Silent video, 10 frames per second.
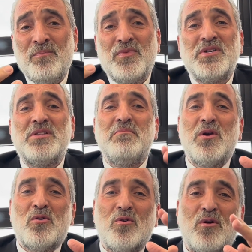does the
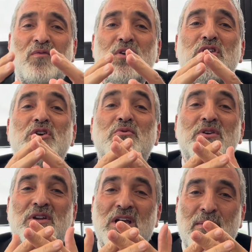miracle of a
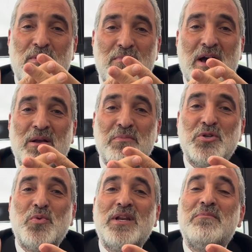union come about
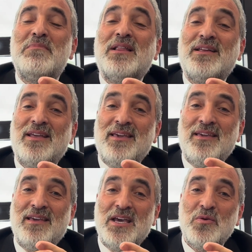between a melody
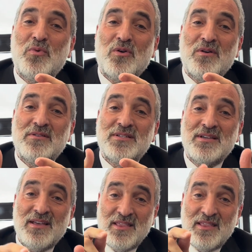and words.